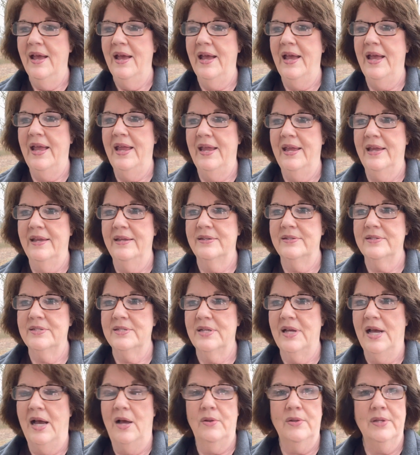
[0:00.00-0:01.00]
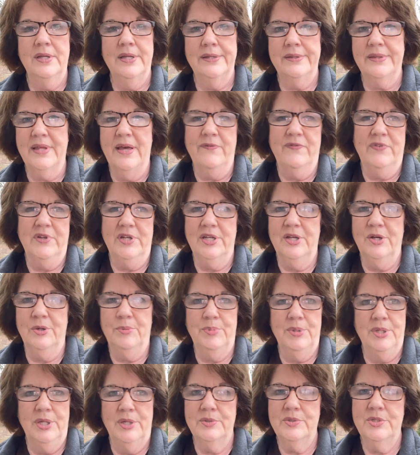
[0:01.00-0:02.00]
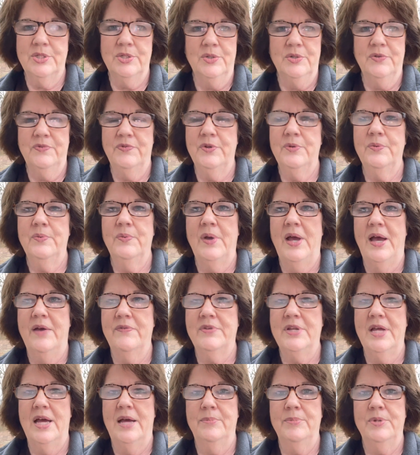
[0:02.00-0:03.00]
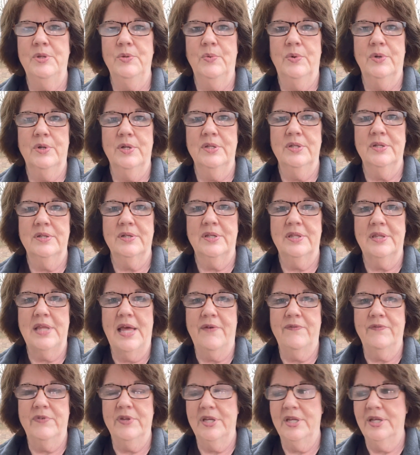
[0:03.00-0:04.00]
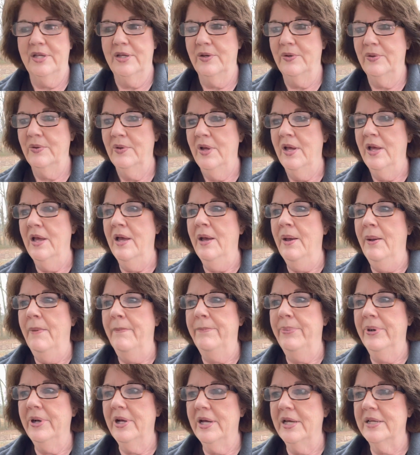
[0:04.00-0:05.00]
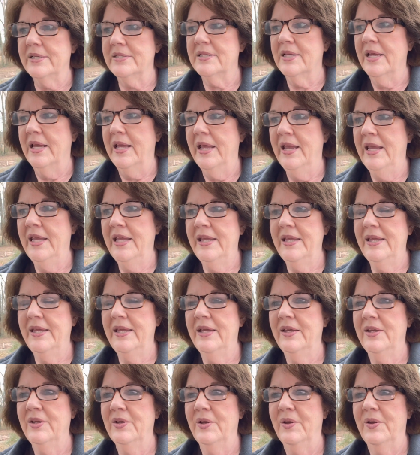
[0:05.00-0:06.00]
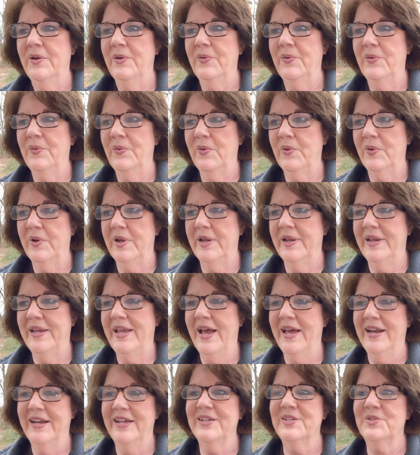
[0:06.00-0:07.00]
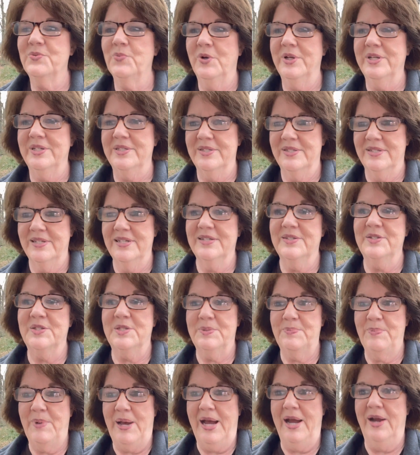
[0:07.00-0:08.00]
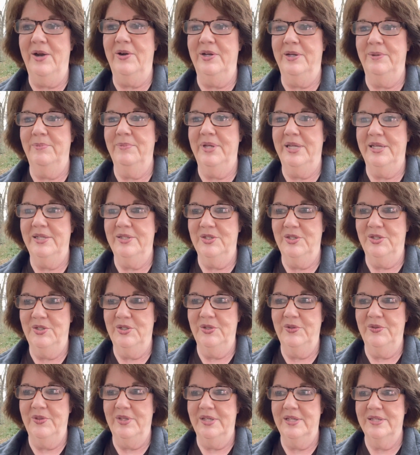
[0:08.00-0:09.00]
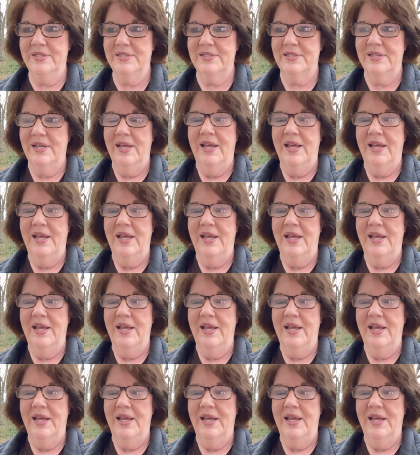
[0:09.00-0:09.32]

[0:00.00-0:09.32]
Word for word: And I'll link that video below too if you have time and you want to look at that video. But he kind of is what is inspiring me to do this.